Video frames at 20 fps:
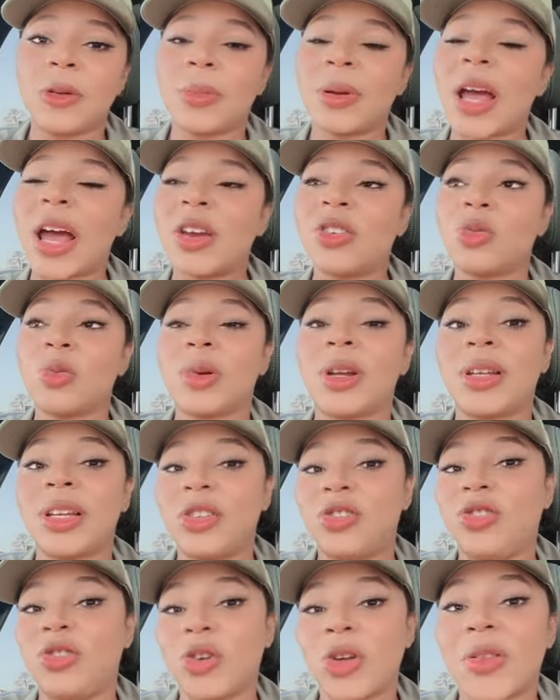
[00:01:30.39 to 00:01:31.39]
But I just want to
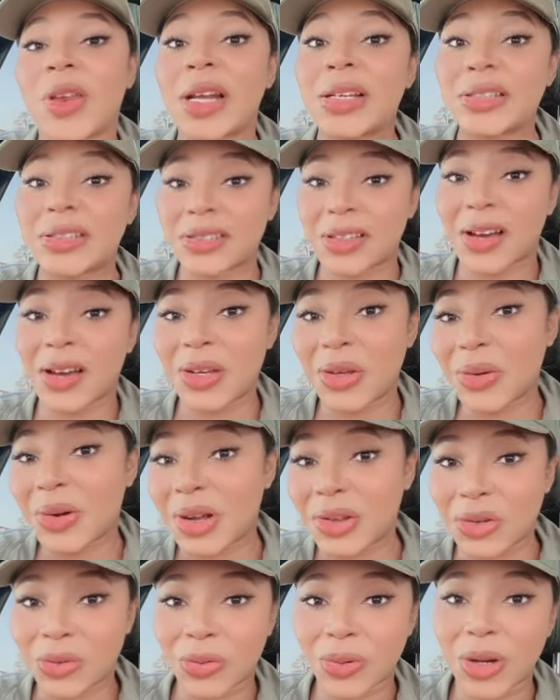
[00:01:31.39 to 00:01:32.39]
let you know that I saw you
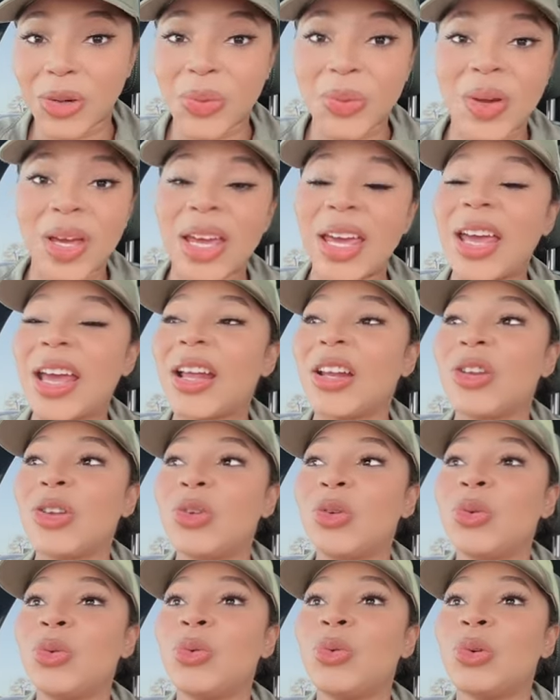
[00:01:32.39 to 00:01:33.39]
on the runway
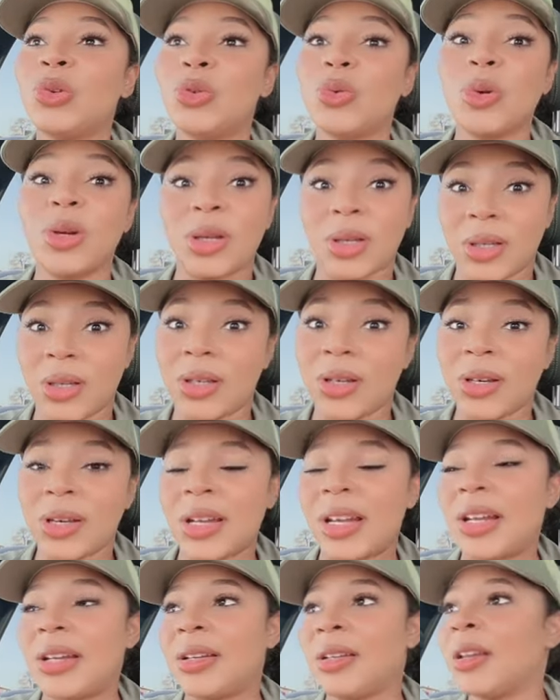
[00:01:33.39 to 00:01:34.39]
and you were doing good.
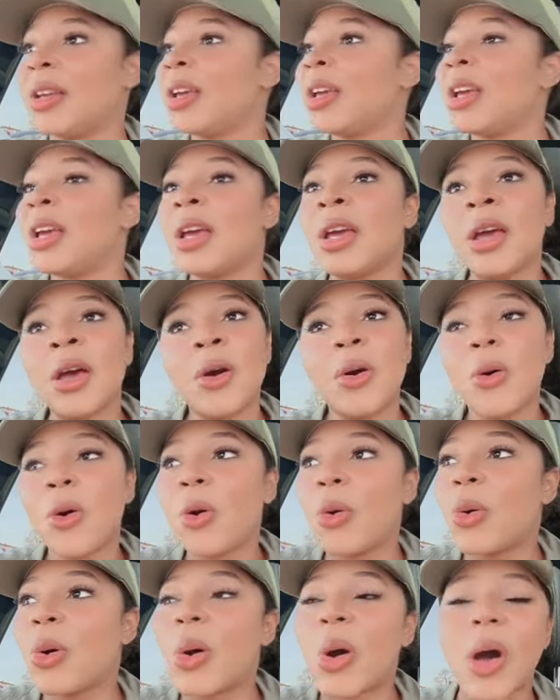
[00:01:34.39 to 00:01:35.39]
And
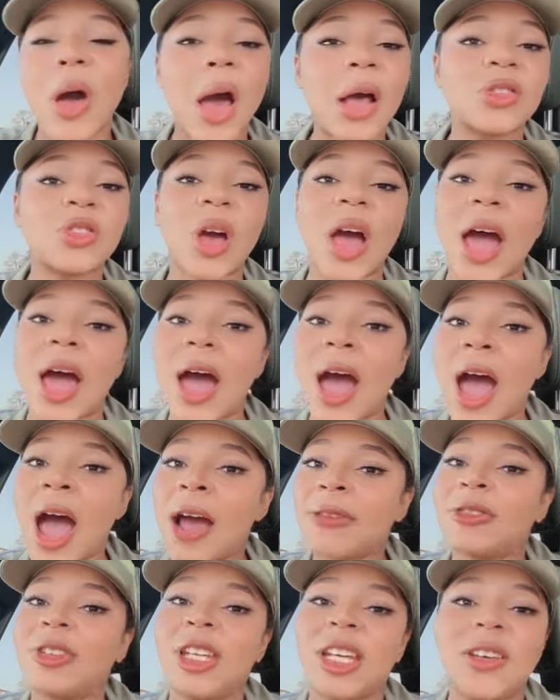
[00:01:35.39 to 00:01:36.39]
whew, so I
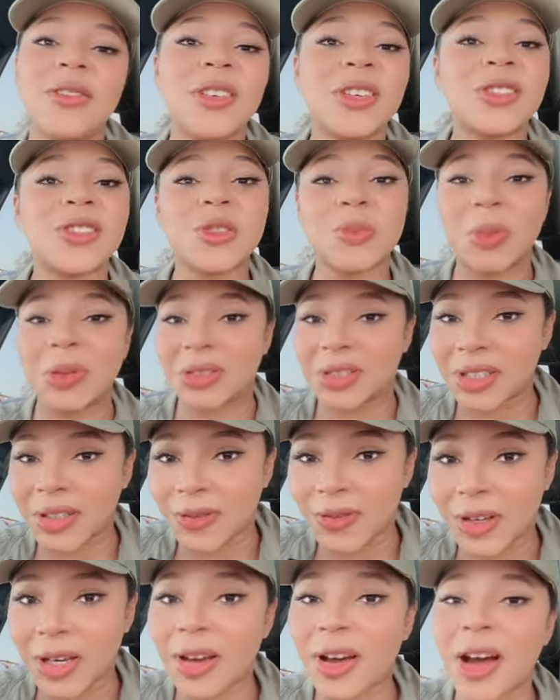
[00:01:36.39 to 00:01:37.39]
have to give this
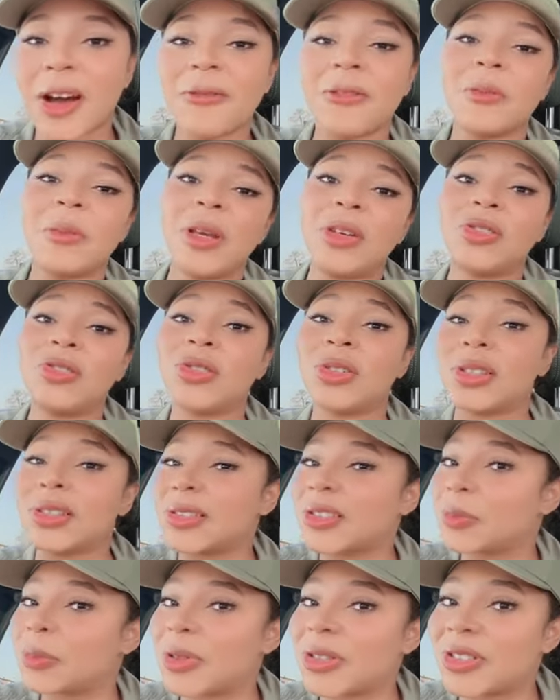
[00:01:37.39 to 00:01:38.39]
specific confirmation to this
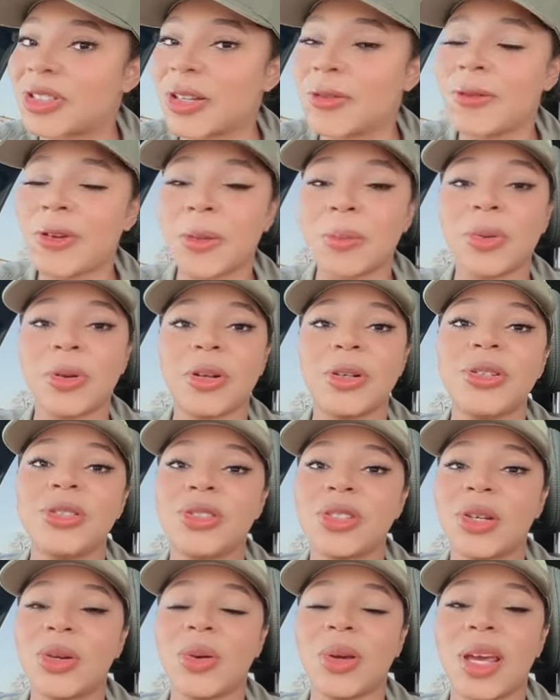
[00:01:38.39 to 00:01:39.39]
specific
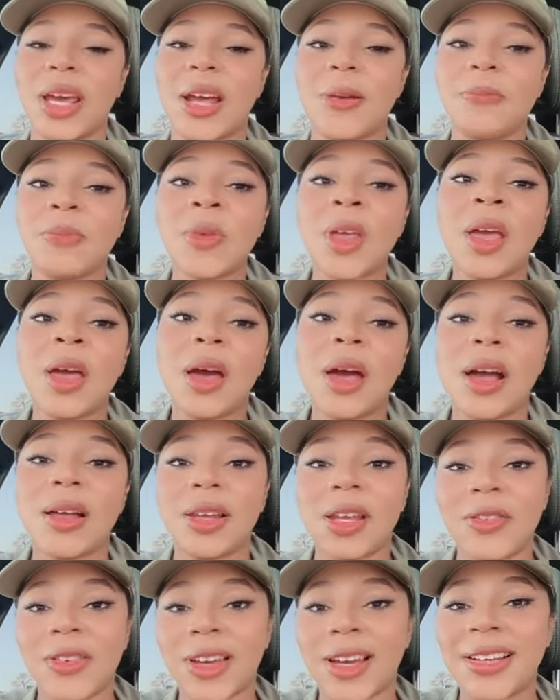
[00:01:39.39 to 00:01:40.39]
person. Okay. I
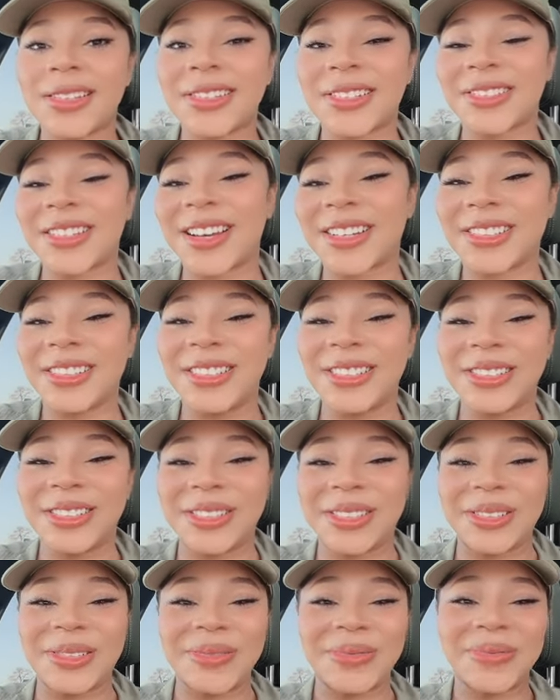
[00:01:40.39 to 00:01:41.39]
love you guys. I'll talk to you
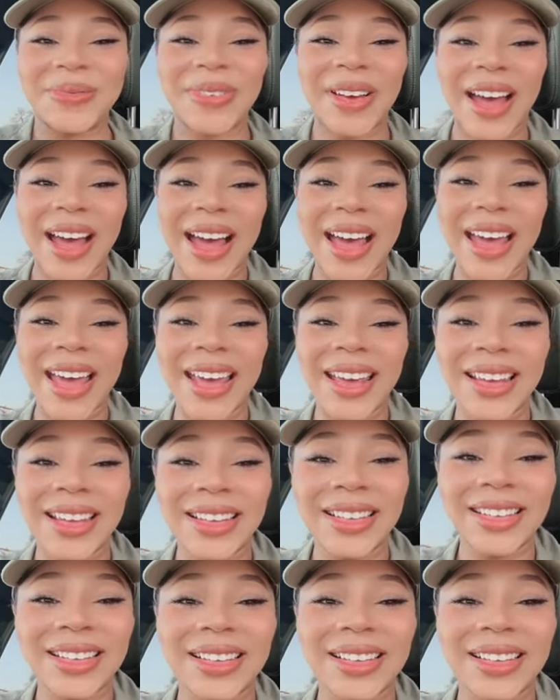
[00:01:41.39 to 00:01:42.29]
soon. Bye.